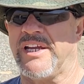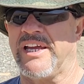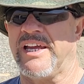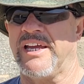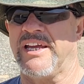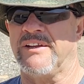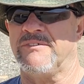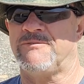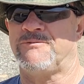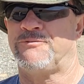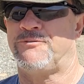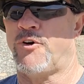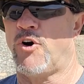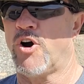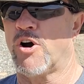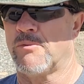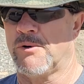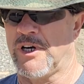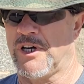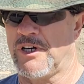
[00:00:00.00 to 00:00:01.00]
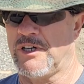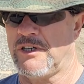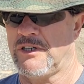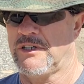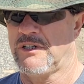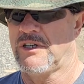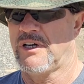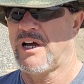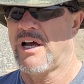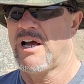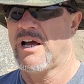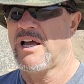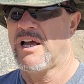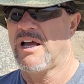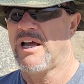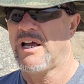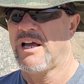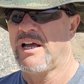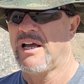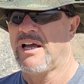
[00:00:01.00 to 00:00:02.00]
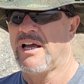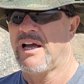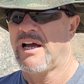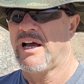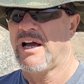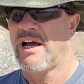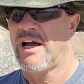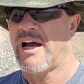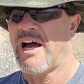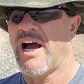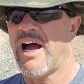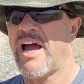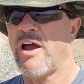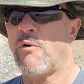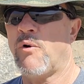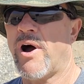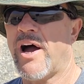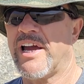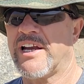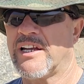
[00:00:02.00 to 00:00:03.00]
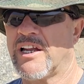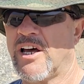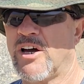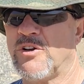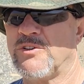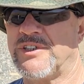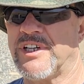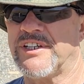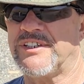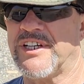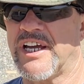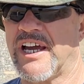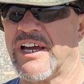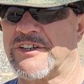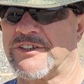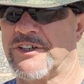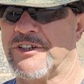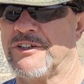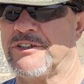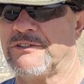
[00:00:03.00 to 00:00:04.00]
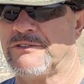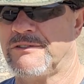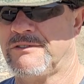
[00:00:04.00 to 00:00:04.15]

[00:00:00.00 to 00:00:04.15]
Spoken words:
and former high wide load detector